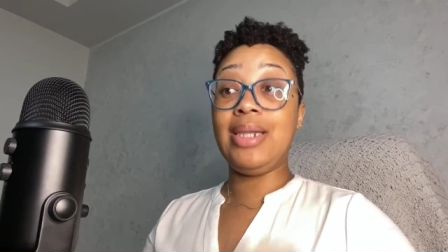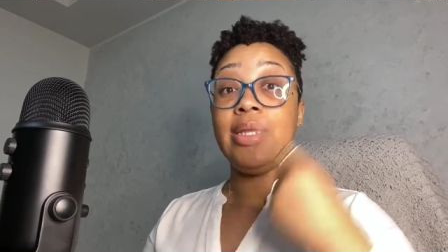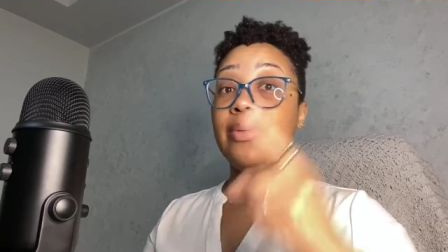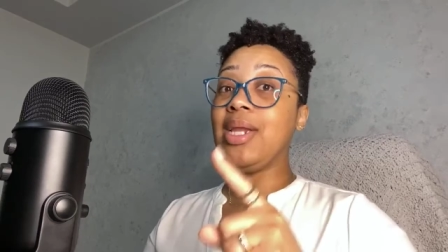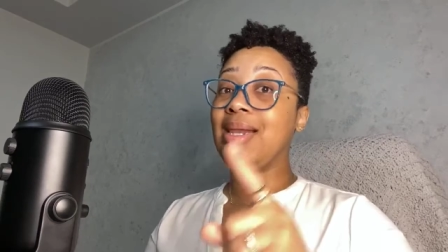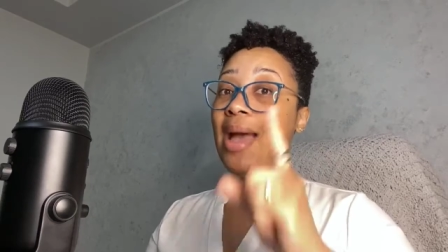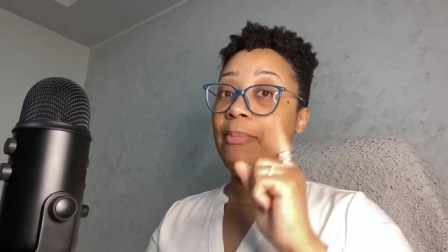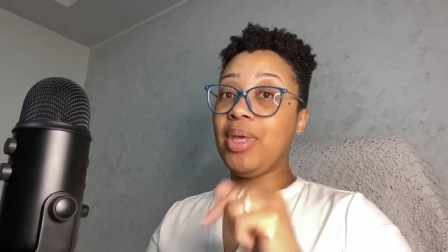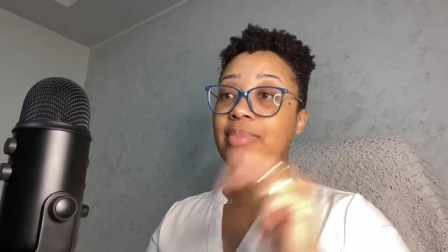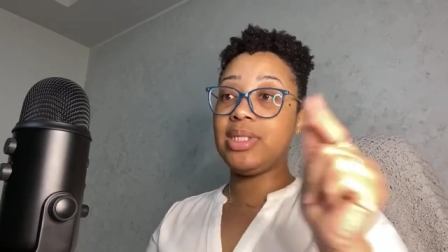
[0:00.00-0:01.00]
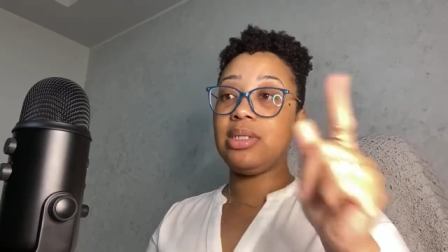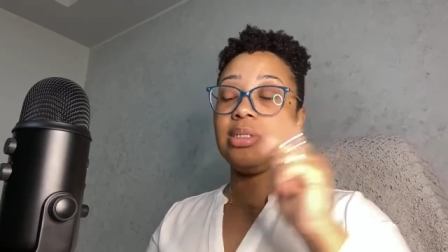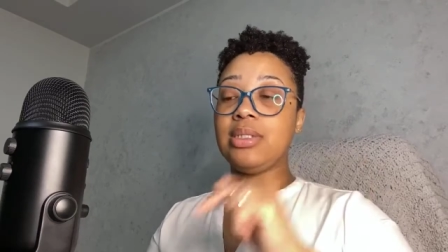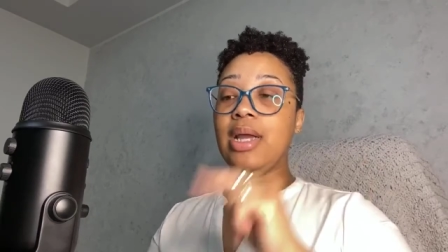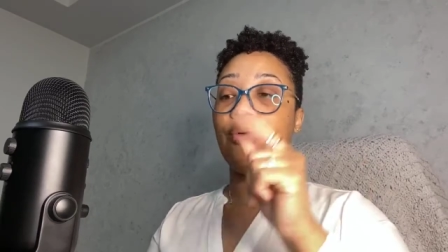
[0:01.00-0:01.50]
Literally, not baby
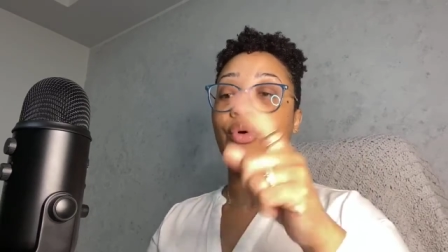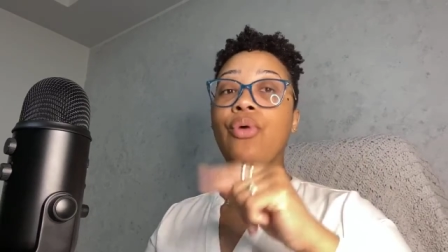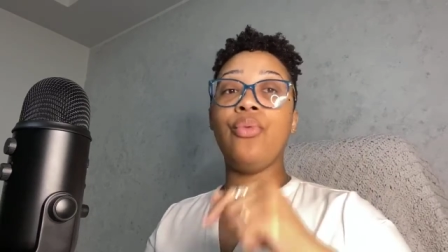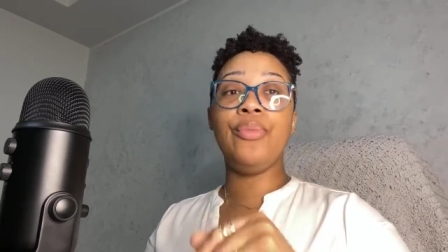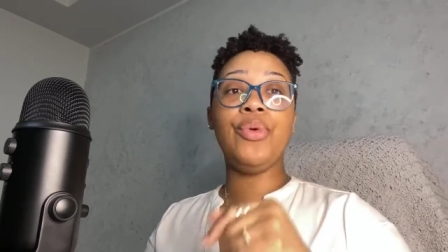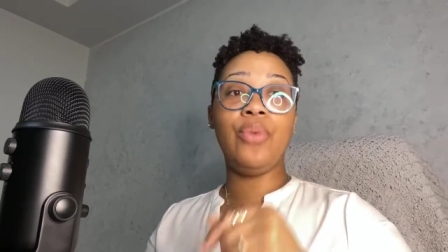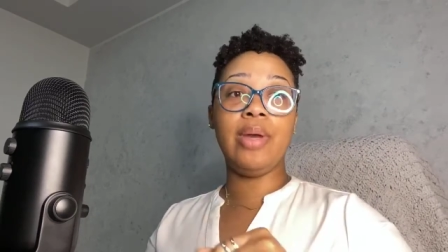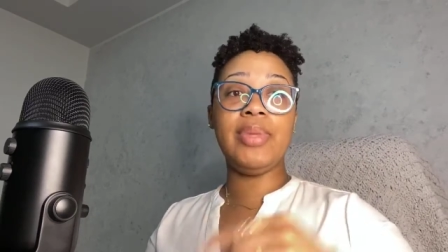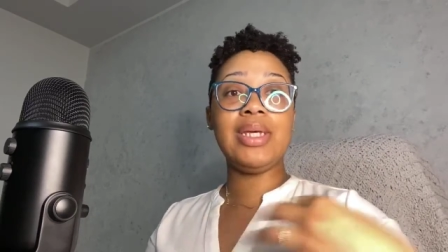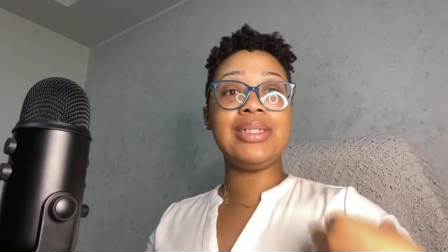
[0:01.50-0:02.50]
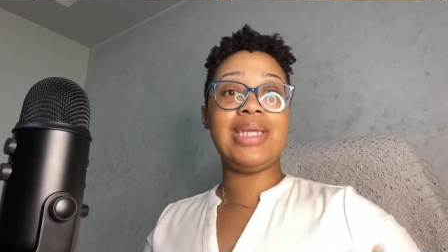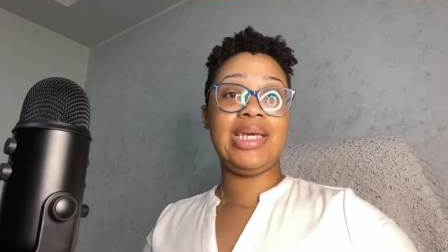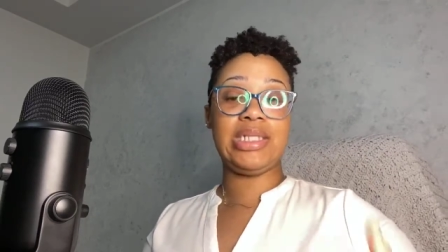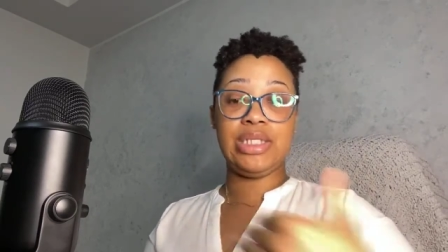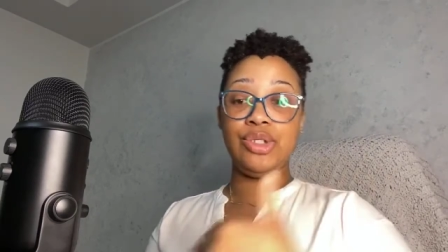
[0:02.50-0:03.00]
tees that grown women wear because they
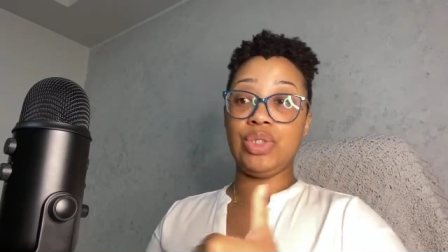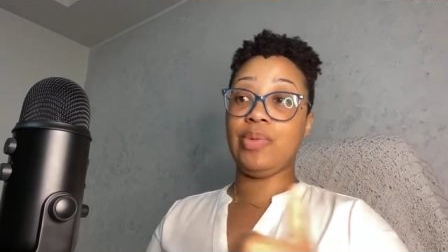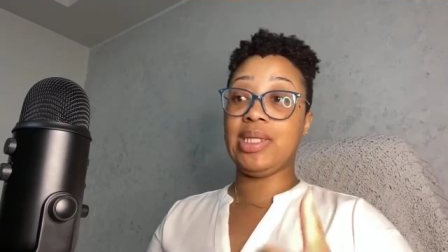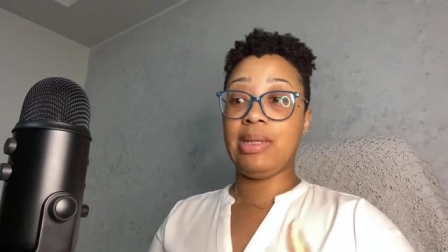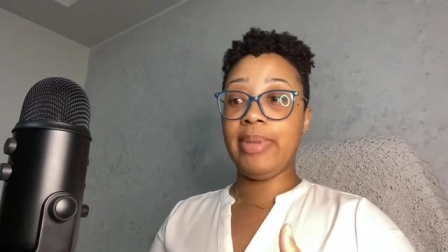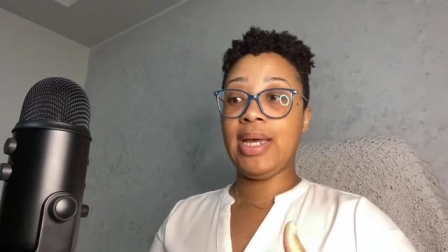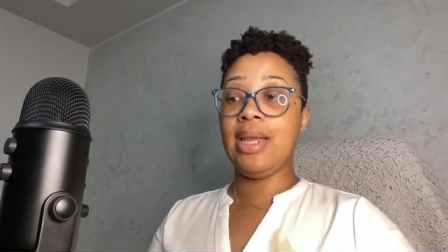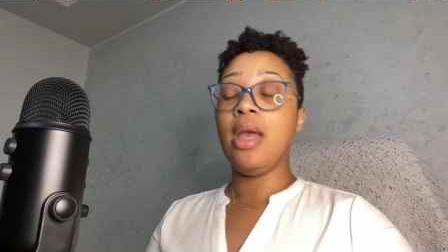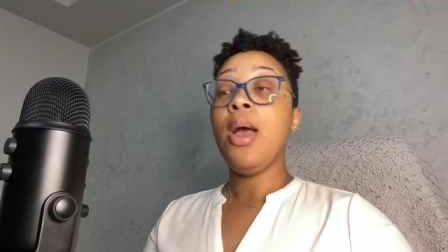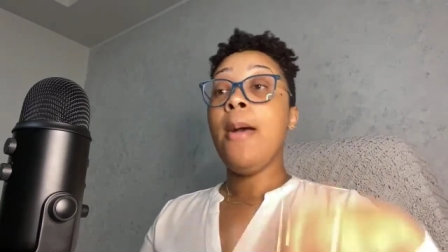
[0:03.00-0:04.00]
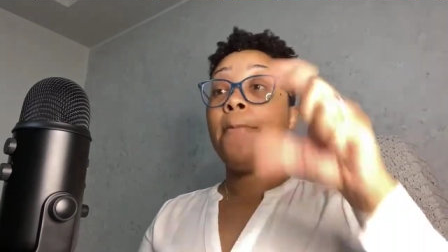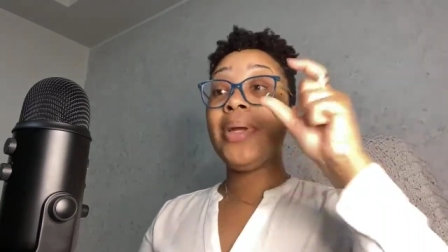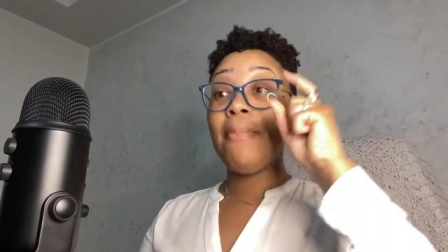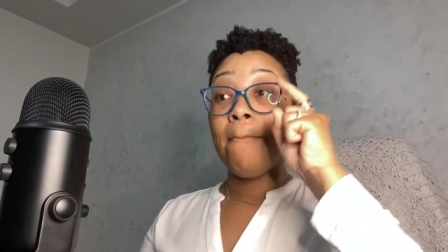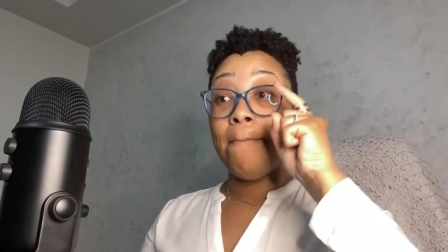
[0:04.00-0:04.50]
accentuate the body,
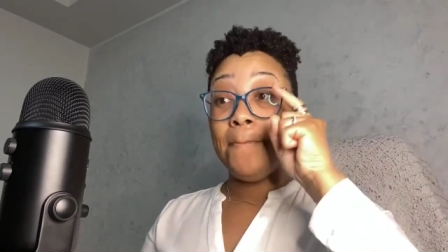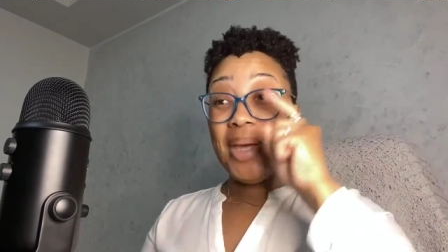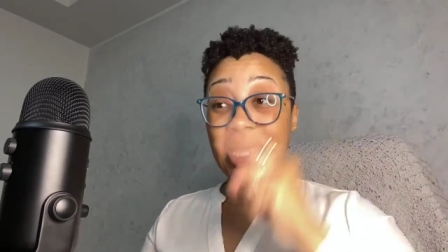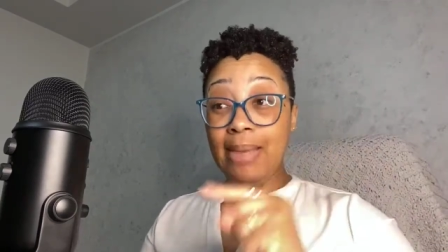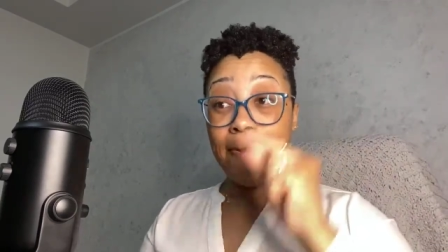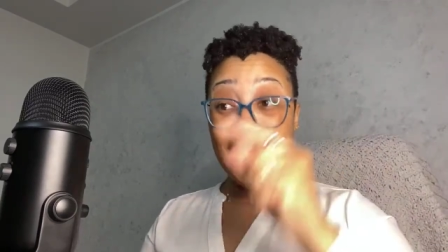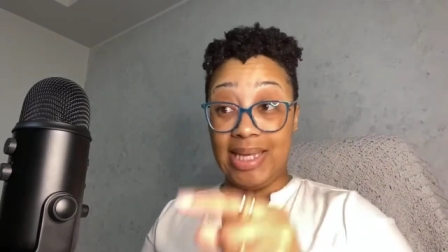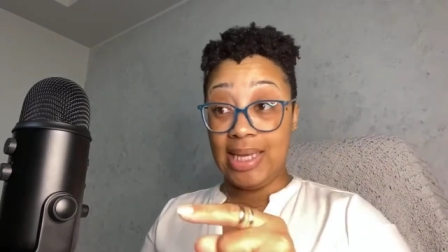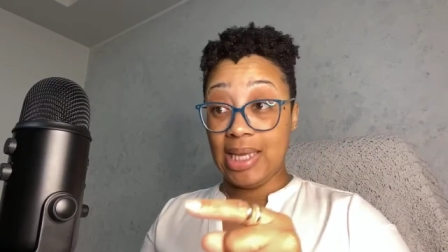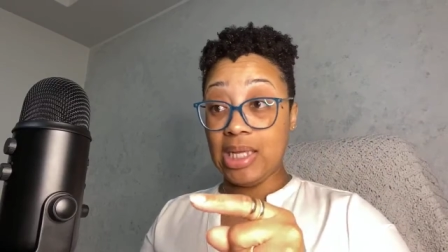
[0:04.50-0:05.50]
but baby